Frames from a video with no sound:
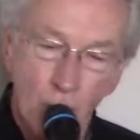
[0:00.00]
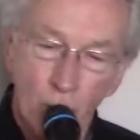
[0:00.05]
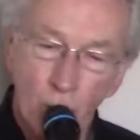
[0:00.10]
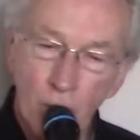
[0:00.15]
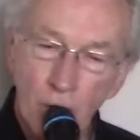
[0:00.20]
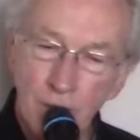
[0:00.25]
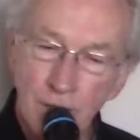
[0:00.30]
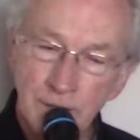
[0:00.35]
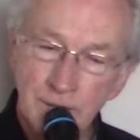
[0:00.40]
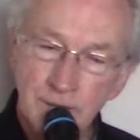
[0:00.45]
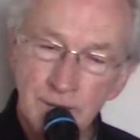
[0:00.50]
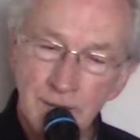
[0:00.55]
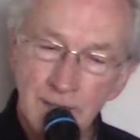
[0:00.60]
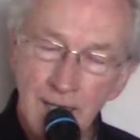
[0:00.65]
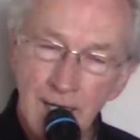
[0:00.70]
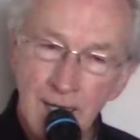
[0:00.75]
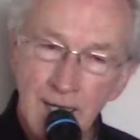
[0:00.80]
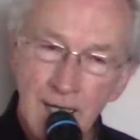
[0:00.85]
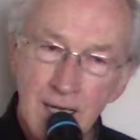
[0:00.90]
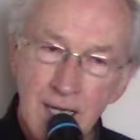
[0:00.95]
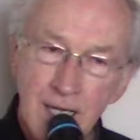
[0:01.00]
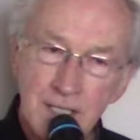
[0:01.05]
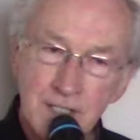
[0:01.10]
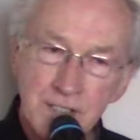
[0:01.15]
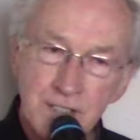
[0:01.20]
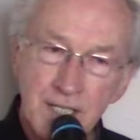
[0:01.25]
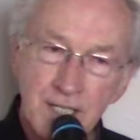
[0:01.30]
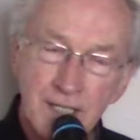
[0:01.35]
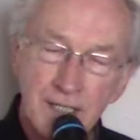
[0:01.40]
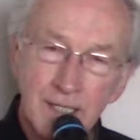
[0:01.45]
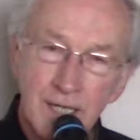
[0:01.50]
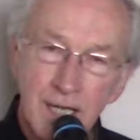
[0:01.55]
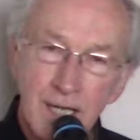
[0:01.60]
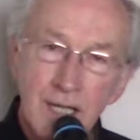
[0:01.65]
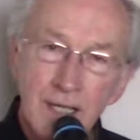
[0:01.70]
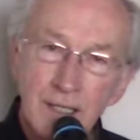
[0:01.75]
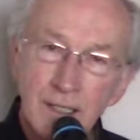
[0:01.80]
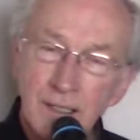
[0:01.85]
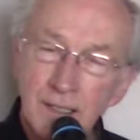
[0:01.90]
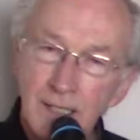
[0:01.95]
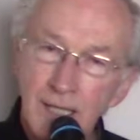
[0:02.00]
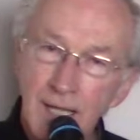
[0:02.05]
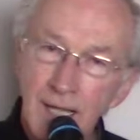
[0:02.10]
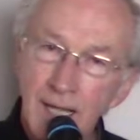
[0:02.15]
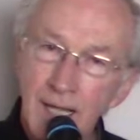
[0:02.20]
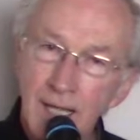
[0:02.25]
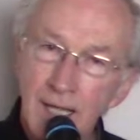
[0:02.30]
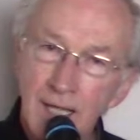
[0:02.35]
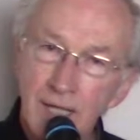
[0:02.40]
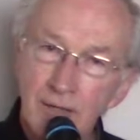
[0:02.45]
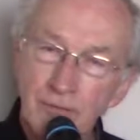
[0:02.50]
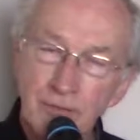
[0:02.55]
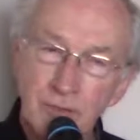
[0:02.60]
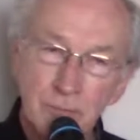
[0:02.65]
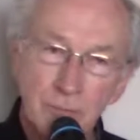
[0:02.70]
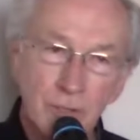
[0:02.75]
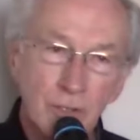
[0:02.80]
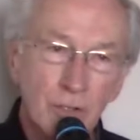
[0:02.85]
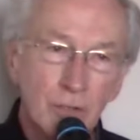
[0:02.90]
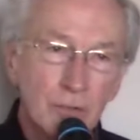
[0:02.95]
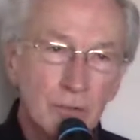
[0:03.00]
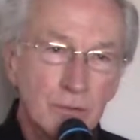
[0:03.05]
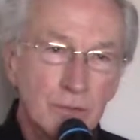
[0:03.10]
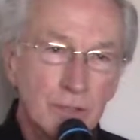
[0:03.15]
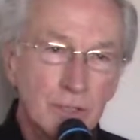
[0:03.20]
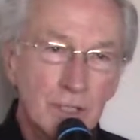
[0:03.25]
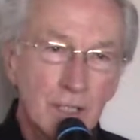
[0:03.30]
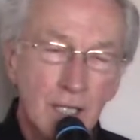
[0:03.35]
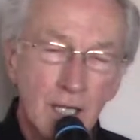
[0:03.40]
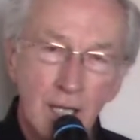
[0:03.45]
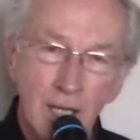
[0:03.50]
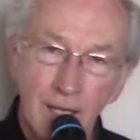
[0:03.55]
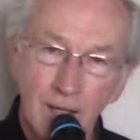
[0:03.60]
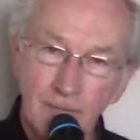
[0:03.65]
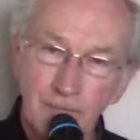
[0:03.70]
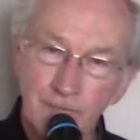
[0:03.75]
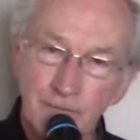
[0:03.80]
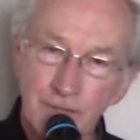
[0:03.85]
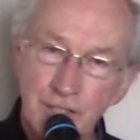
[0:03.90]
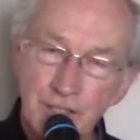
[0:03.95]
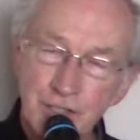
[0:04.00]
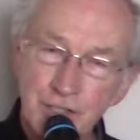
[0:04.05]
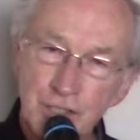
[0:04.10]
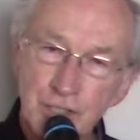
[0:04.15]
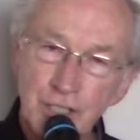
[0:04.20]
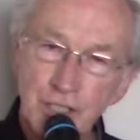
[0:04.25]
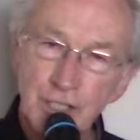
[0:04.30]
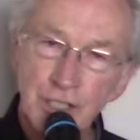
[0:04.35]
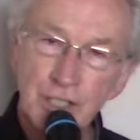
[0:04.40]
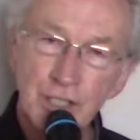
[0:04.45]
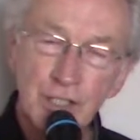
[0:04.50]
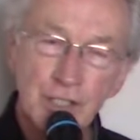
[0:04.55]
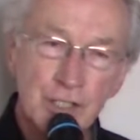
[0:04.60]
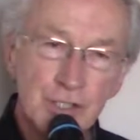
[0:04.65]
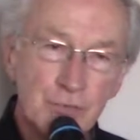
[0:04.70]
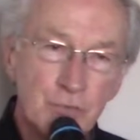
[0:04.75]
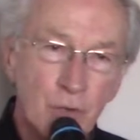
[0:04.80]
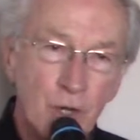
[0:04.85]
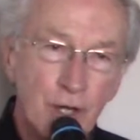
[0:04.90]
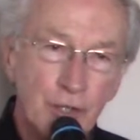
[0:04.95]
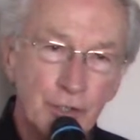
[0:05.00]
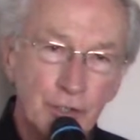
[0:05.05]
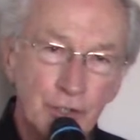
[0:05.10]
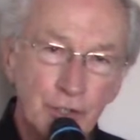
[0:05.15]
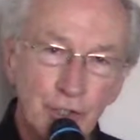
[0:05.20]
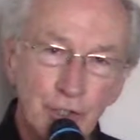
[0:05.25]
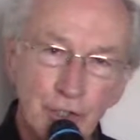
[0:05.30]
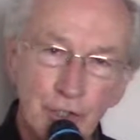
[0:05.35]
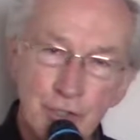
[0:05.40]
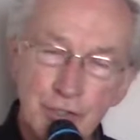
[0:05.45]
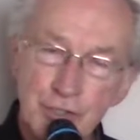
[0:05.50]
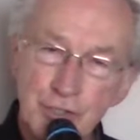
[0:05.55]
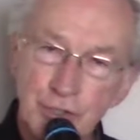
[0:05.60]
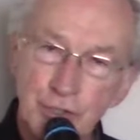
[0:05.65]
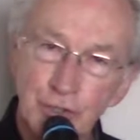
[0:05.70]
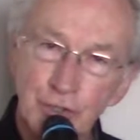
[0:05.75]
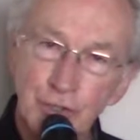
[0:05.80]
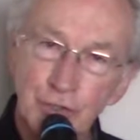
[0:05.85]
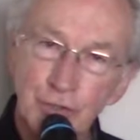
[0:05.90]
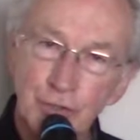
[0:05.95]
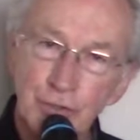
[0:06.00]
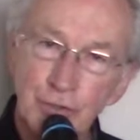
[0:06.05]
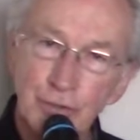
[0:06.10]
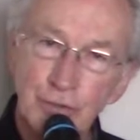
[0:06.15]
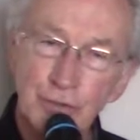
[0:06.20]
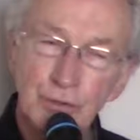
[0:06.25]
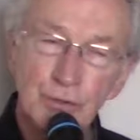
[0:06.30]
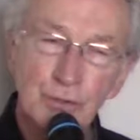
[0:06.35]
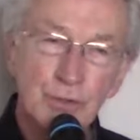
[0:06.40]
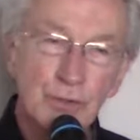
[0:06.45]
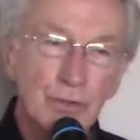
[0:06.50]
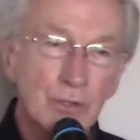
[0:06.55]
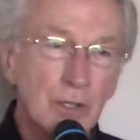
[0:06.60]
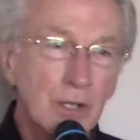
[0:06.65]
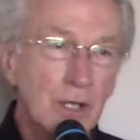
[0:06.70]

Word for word: One day I said I'll have a boat and fish these waters too.